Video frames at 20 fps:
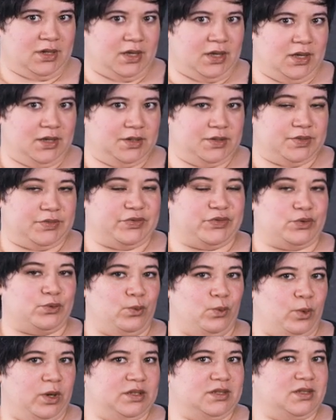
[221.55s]
is
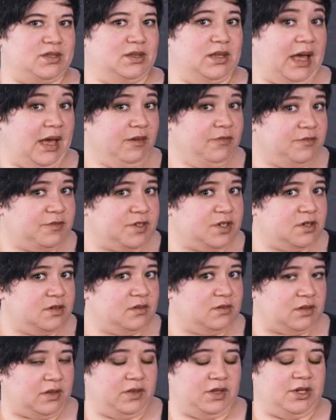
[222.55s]
what's left,
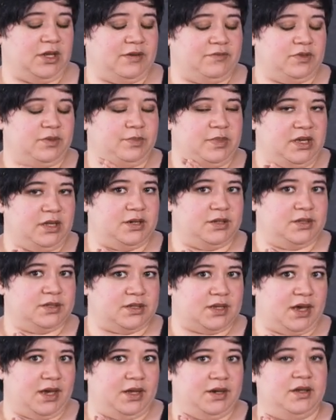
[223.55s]
and then you have the bean
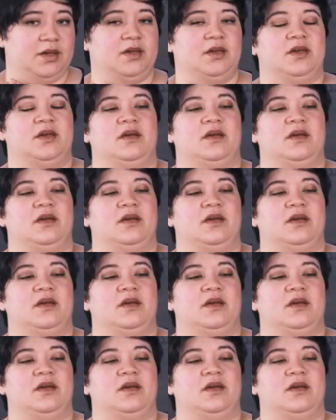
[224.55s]
inside.